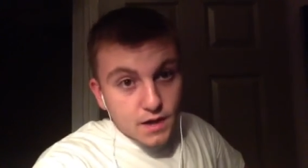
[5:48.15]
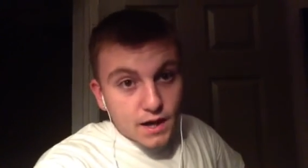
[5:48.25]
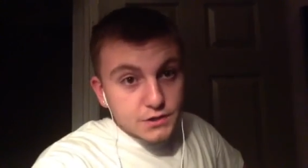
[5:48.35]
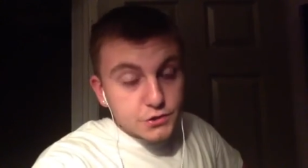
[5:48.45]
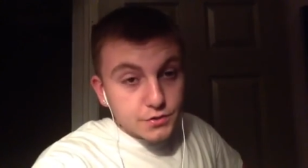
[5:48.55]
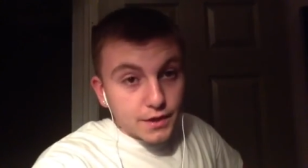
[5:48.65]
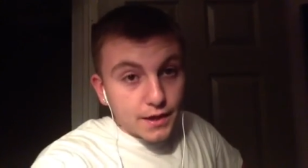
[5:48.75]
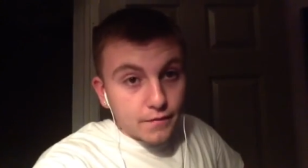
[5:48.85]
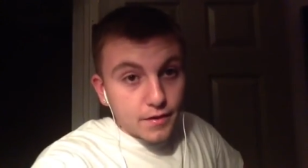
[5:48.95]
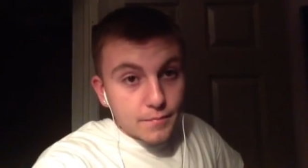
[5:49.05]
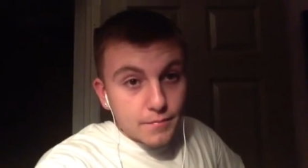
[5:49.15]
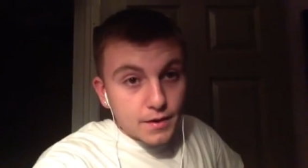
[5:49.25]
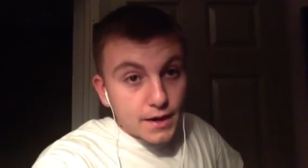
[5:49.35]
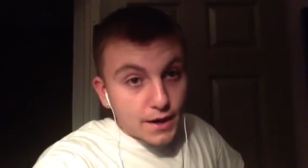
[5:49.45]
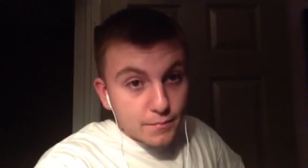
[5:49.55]
I sure the hell am,
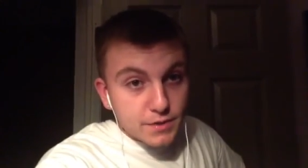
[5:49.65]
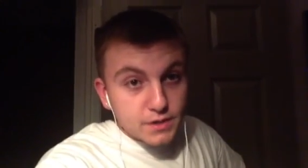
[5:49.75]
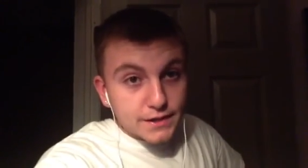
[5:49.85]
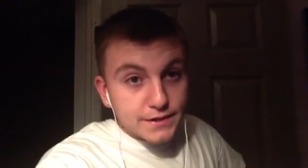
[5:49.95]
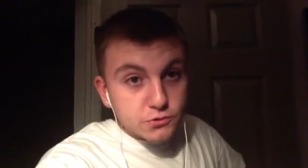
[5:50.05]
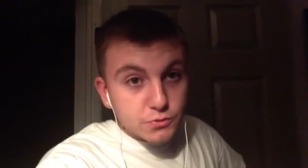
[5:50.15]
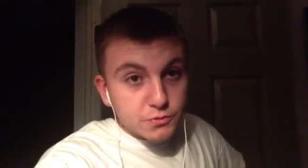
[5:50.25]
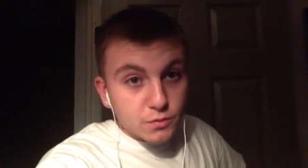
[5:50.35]
and I'll be here later this week